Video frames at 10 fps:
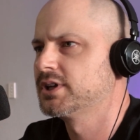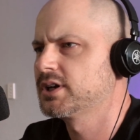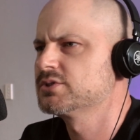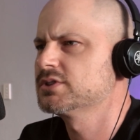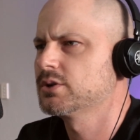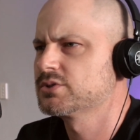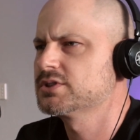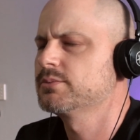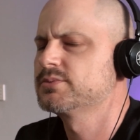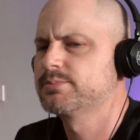Like I was
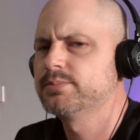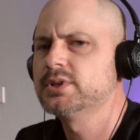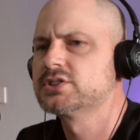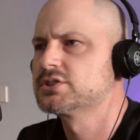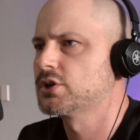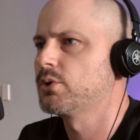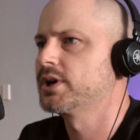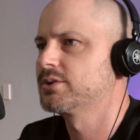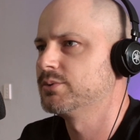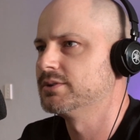pretty
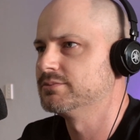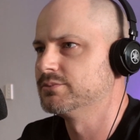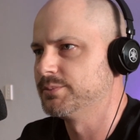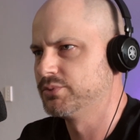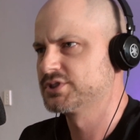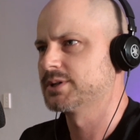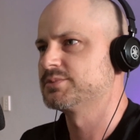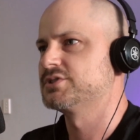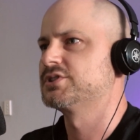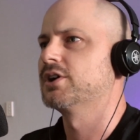stoic when push
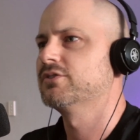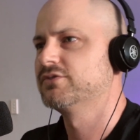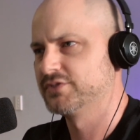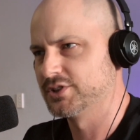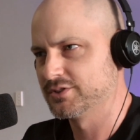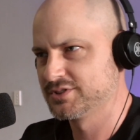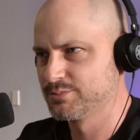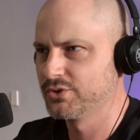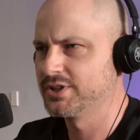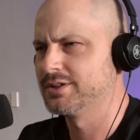comes to shove. You know, it's
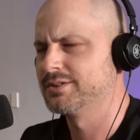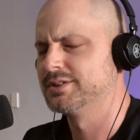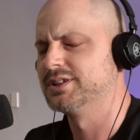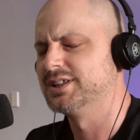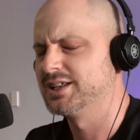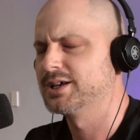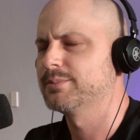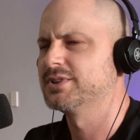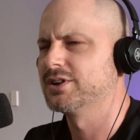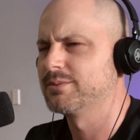more the lead
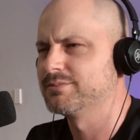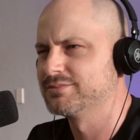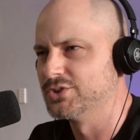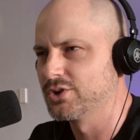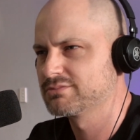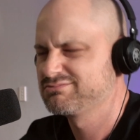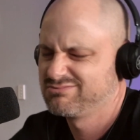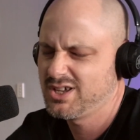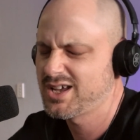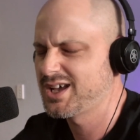up that I'm not
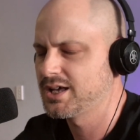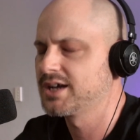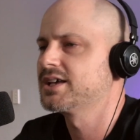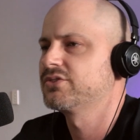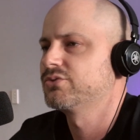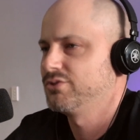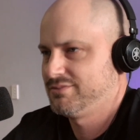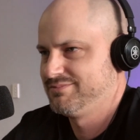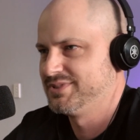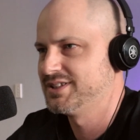I get through it.
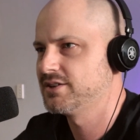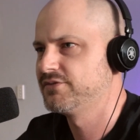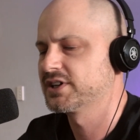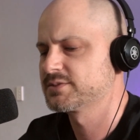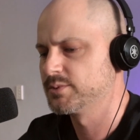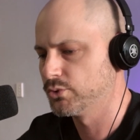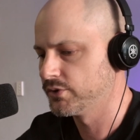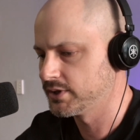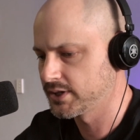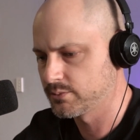That affects me more
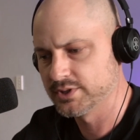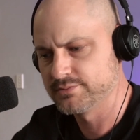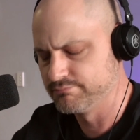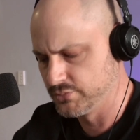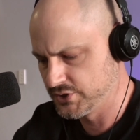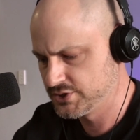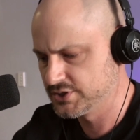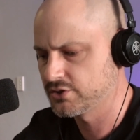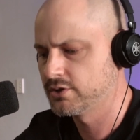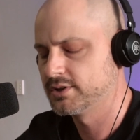than like when
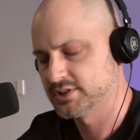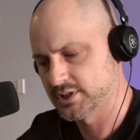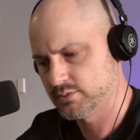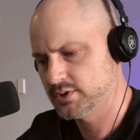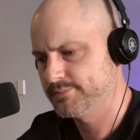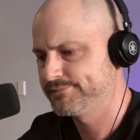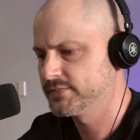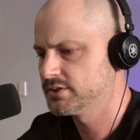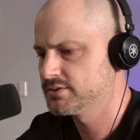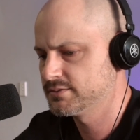shit's on, it's like, well,
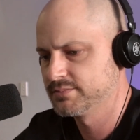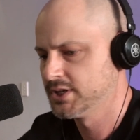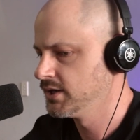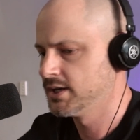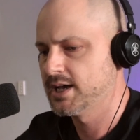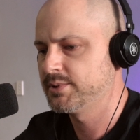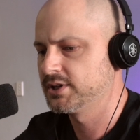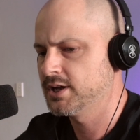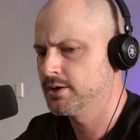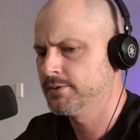it's
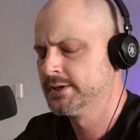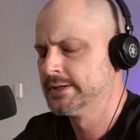happening now.